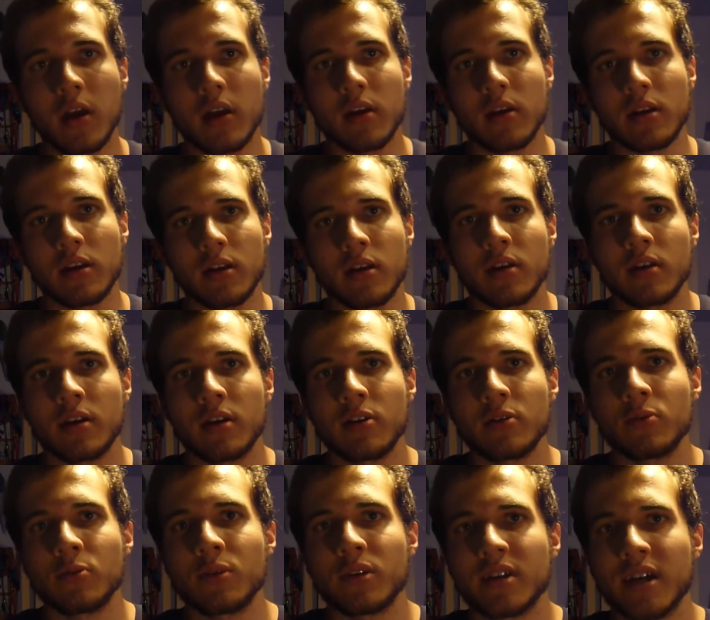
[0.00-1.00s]
You know,
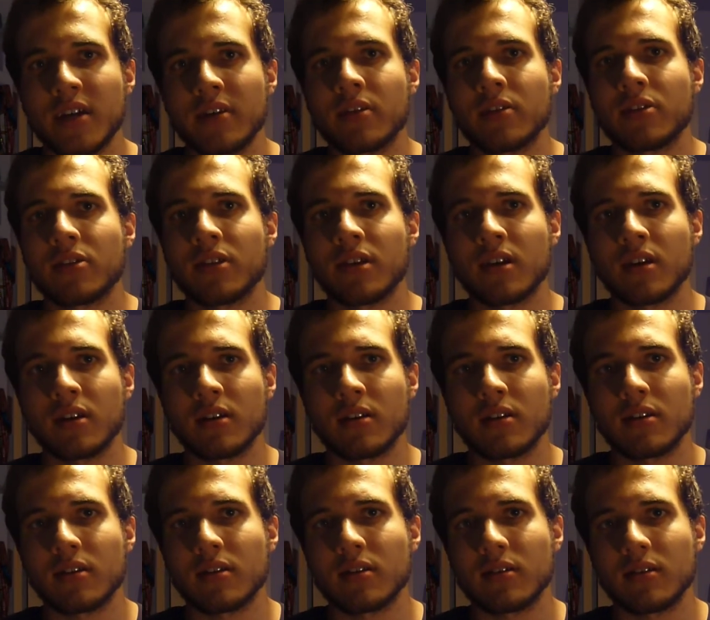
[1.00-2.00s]
we tend to think
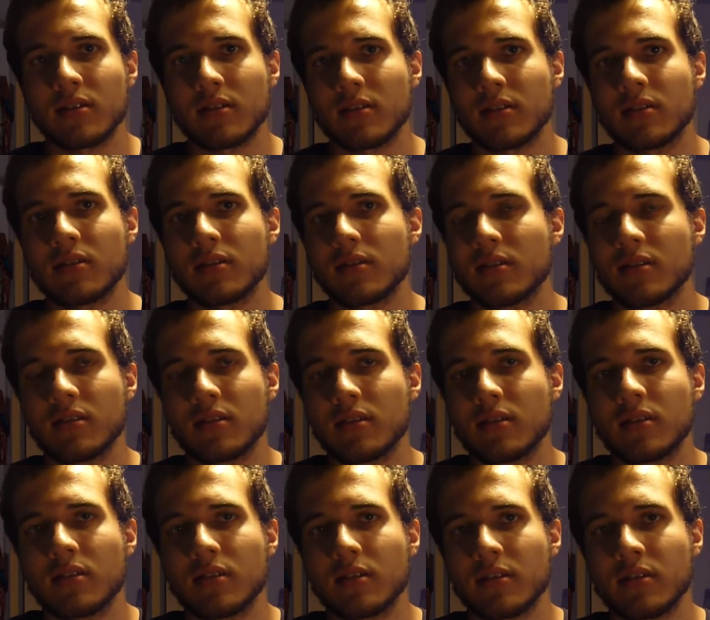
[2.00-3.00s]

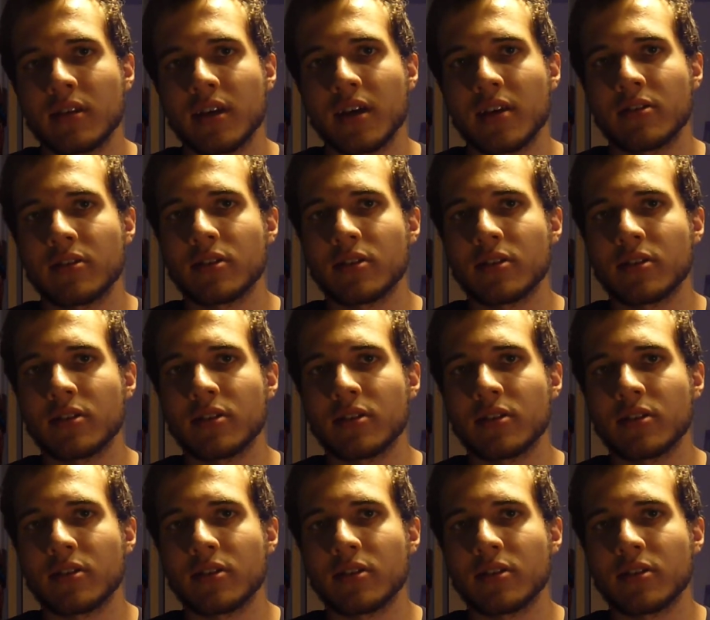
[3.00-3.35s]
that